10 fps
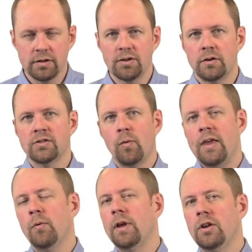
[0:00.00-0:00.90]
So there's a way
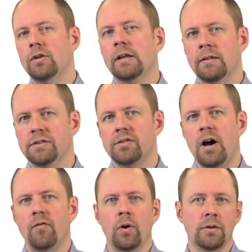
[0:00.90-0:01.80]
that we can do that in the
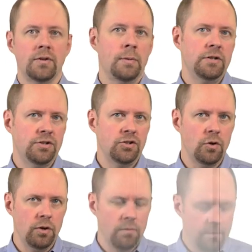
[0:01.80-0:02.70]
software, and so let me just show you.